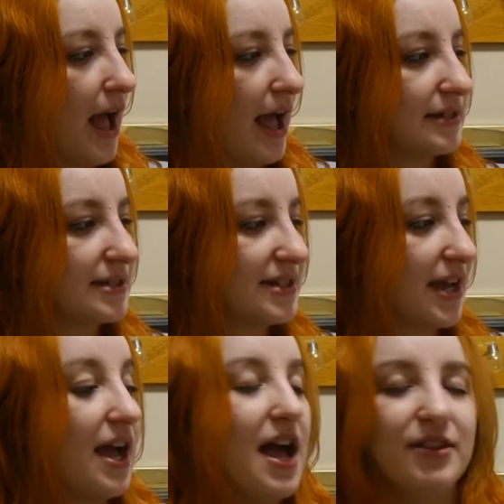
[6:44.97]
and
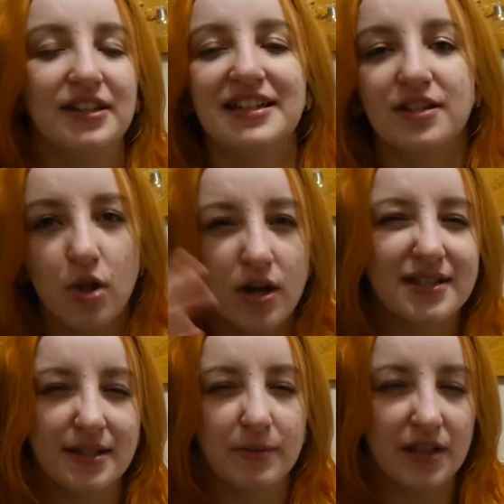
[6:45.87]
they need a lot of
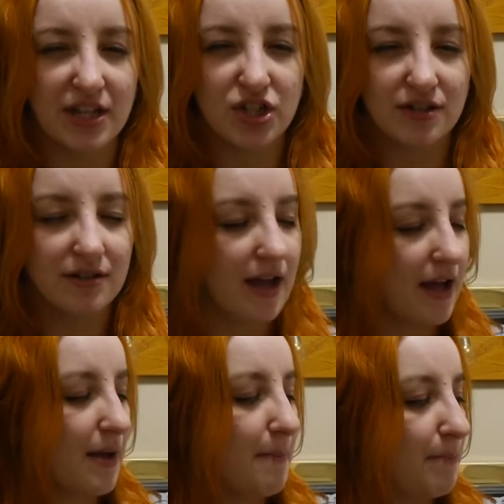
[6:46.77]

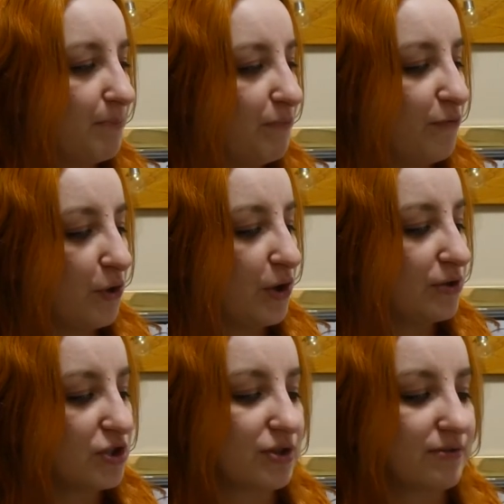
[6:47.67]
stimulation
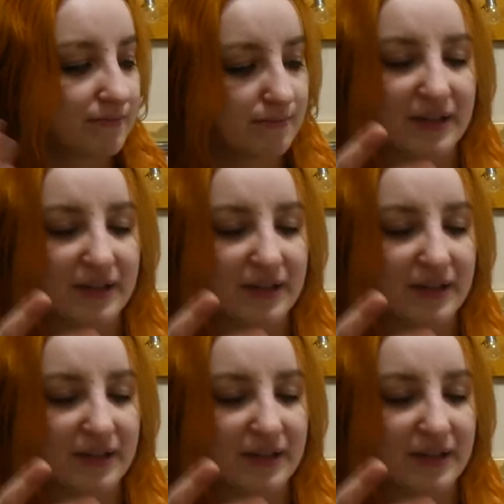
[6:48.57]
for just